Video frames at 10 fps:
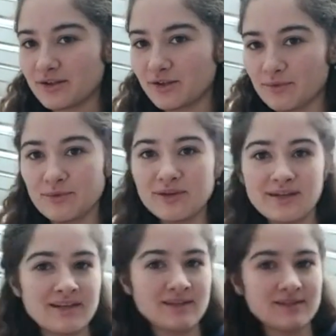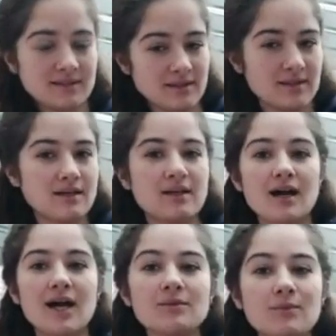Good morning
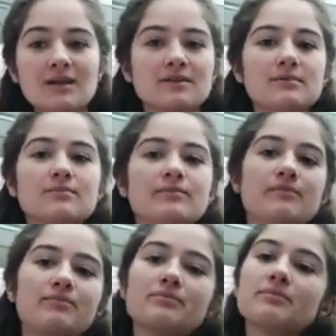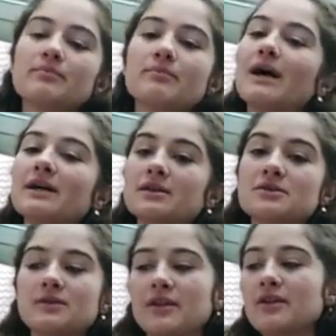and welcome back
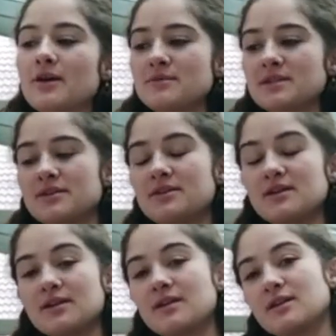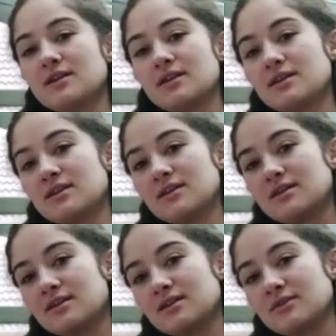to another episode.
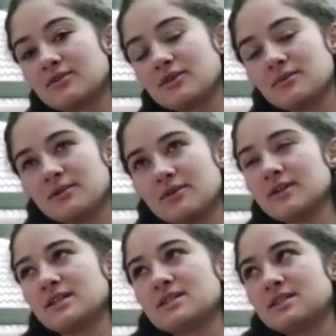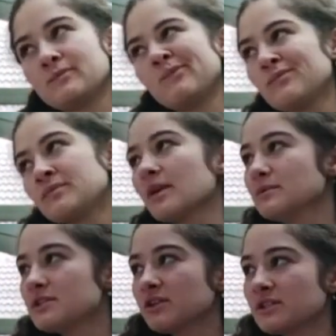Cooking with Chris.
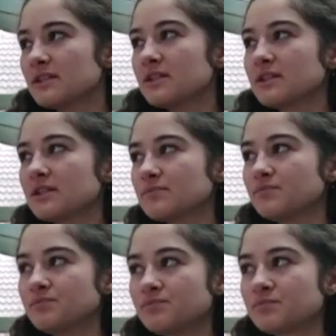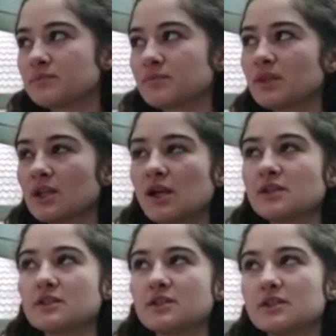I'm starting to think I
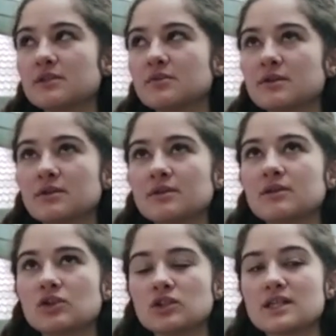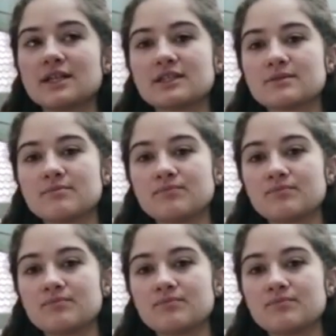should contact